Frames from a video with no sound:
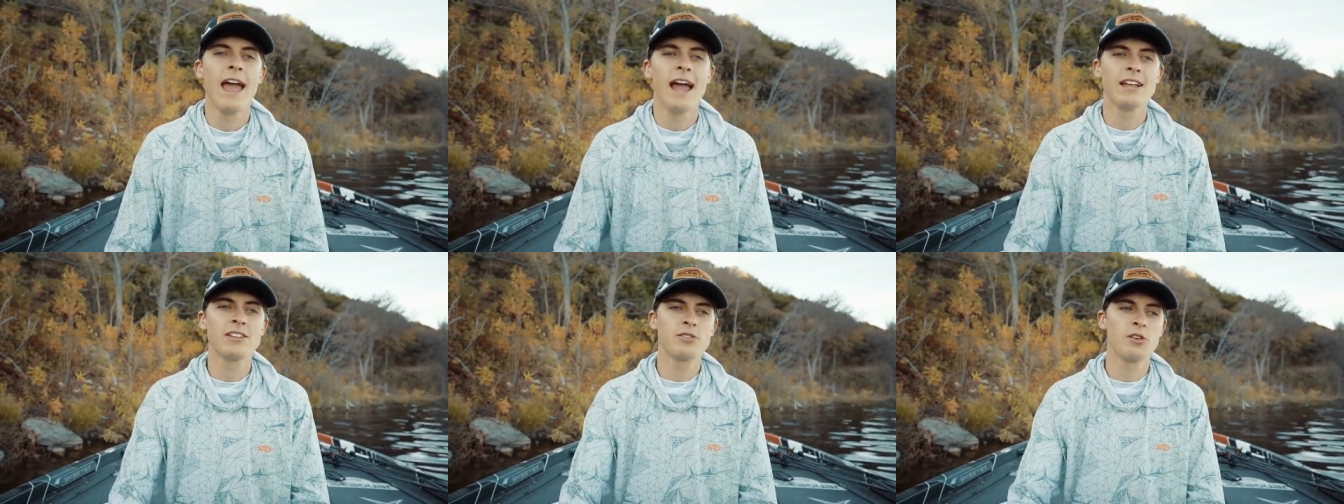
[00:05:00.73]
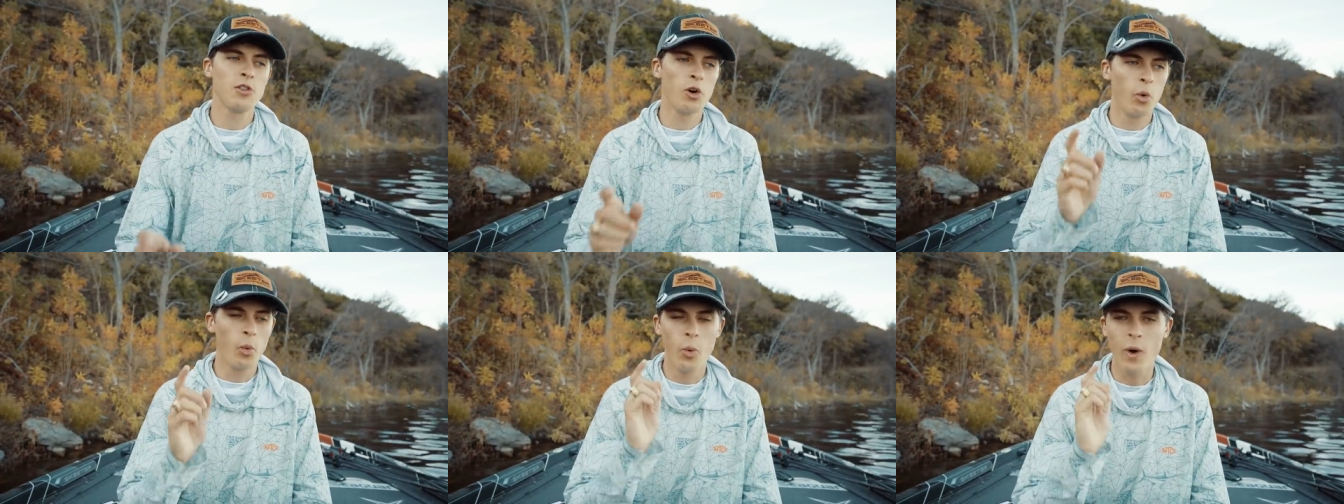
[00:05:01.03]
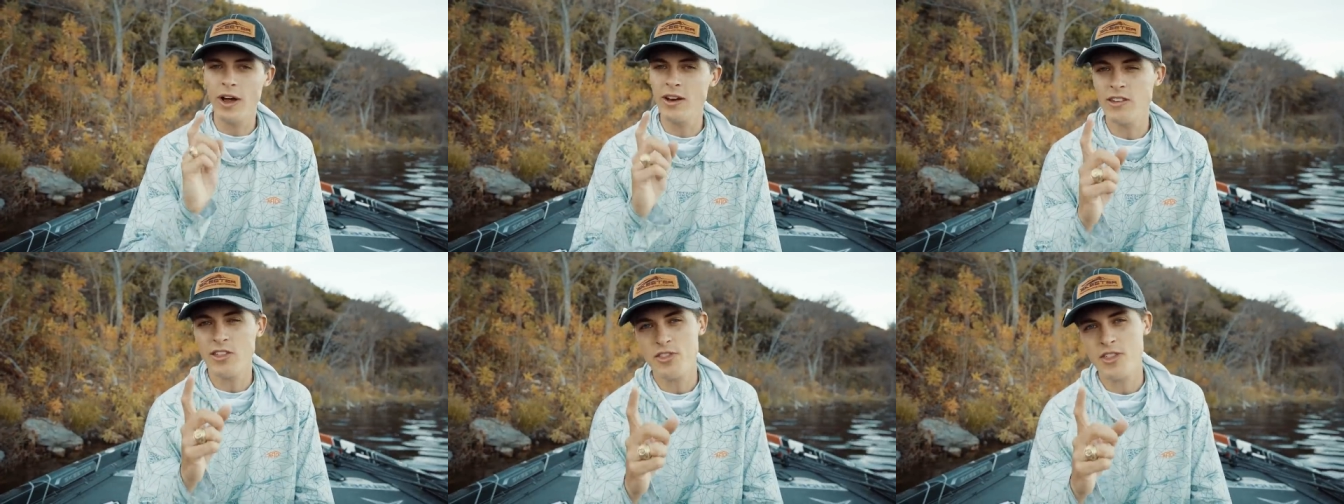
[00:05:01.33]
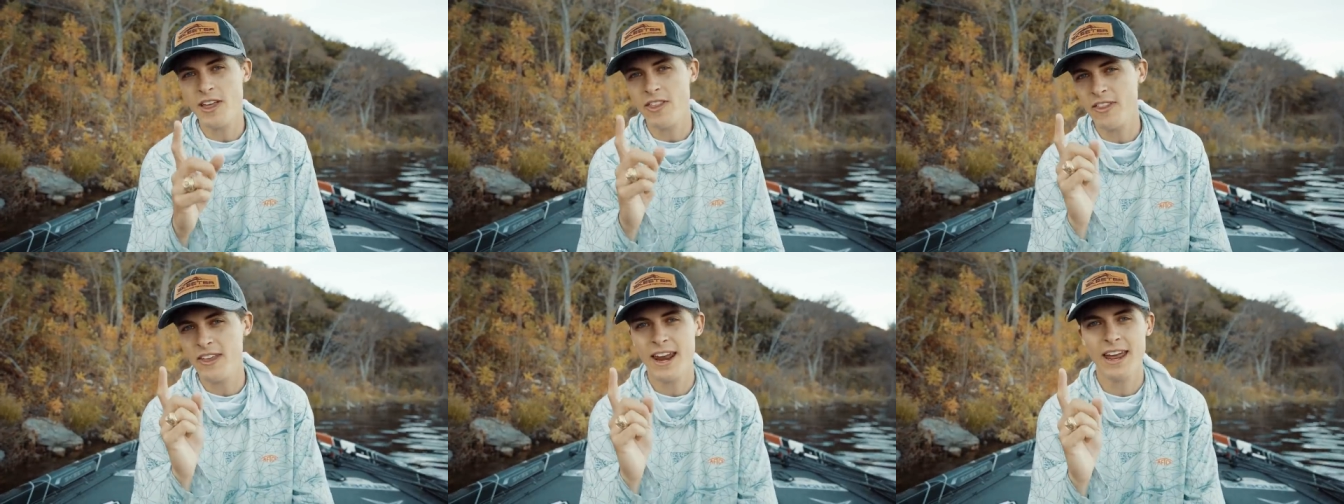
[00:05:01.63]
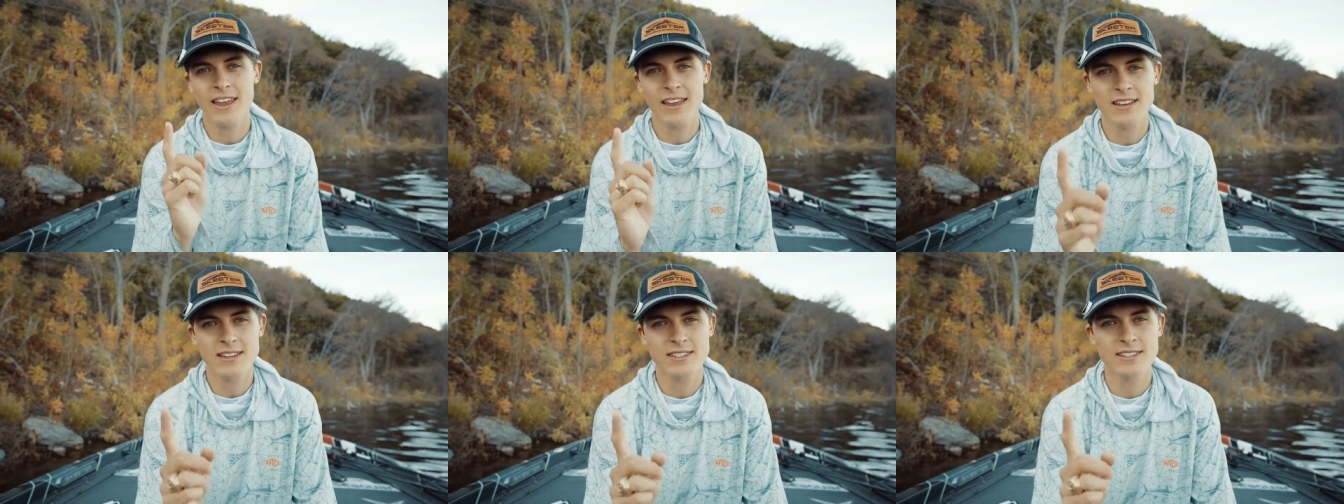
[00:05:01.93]
And so the one thing that
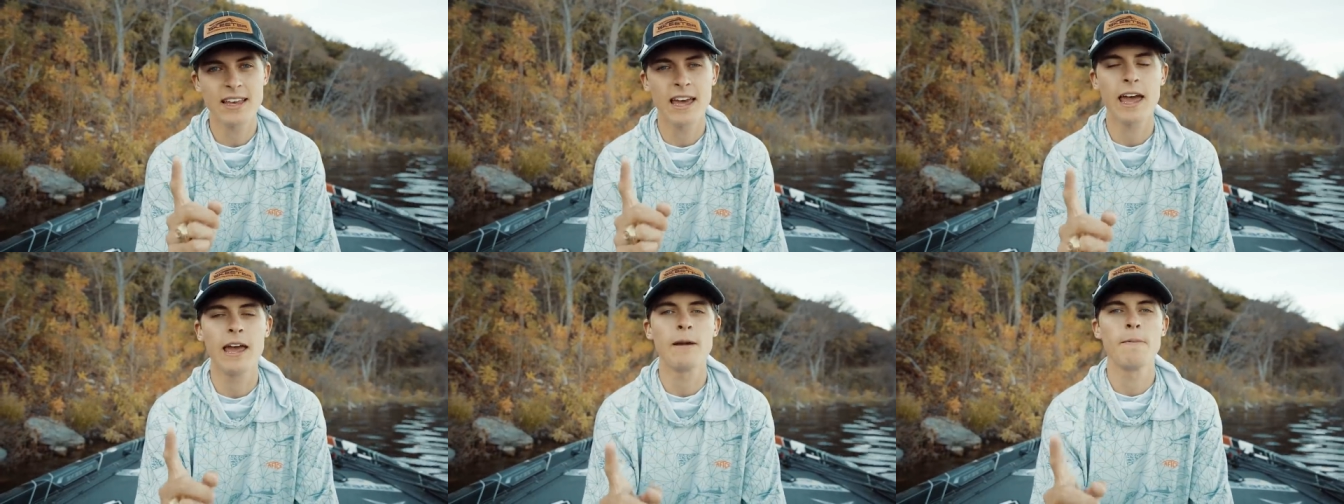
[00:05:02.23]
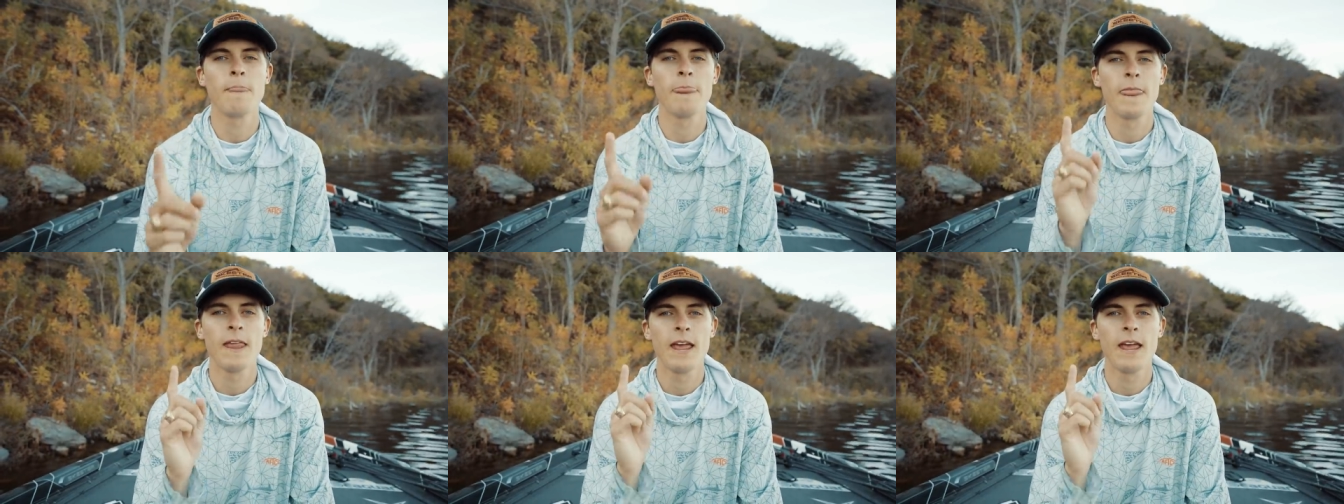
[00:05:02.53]
I can say